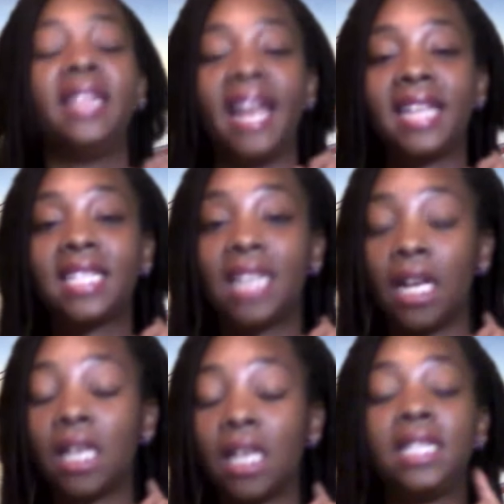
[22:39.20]
That's
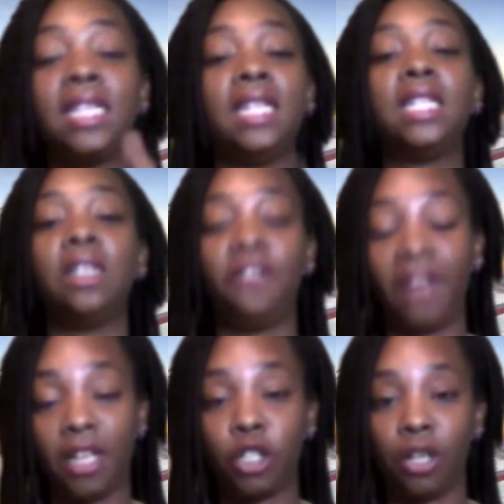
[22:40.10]
going to continue to
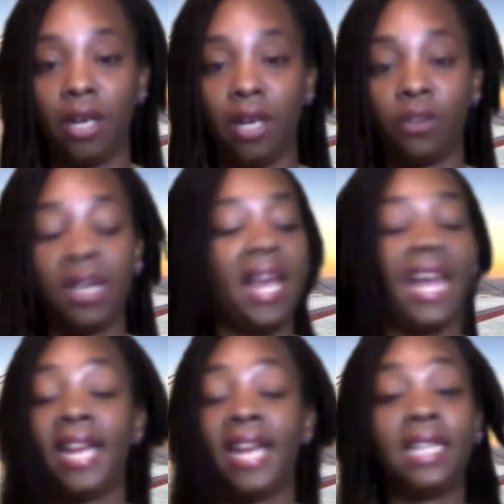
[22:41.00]
affect your health,
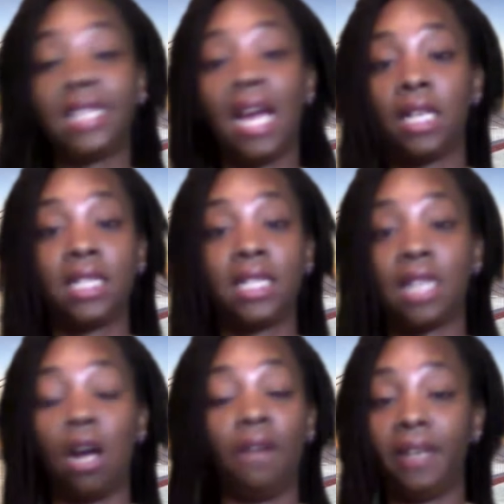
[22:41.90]
and it's not going to
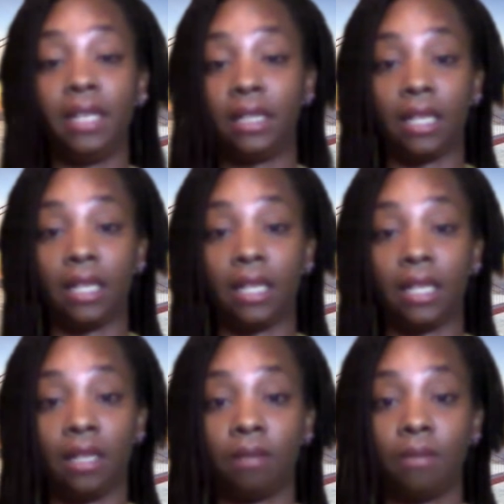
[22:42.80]
solve anything.
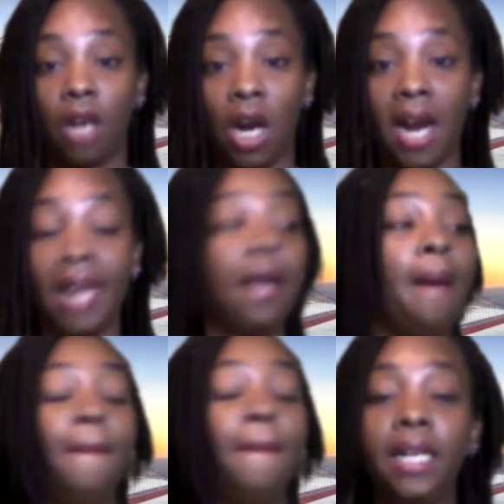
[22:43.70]
All right,
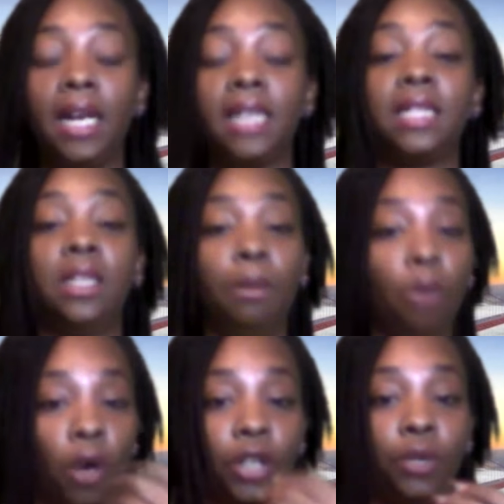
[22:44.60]
because the
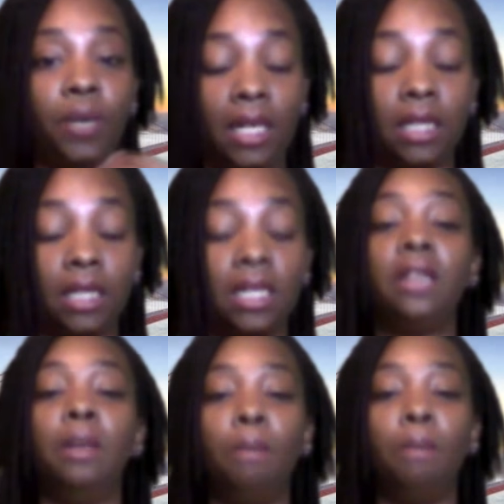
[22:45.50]
more you eat,
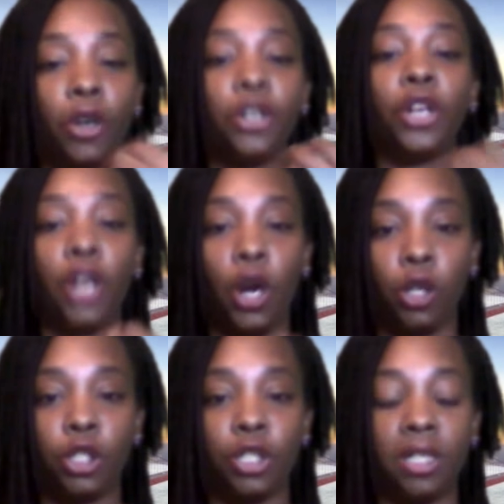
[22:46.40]
the more you're going to hurt
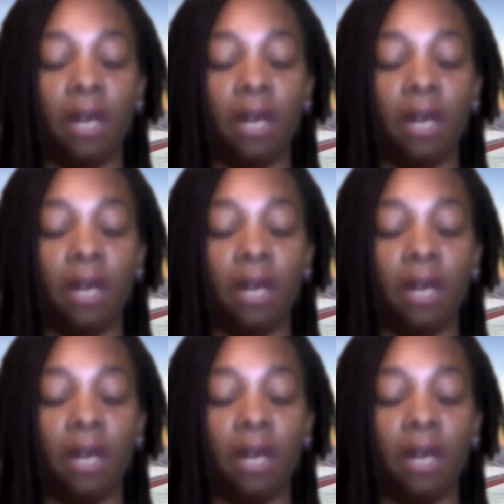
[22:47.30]
yourself.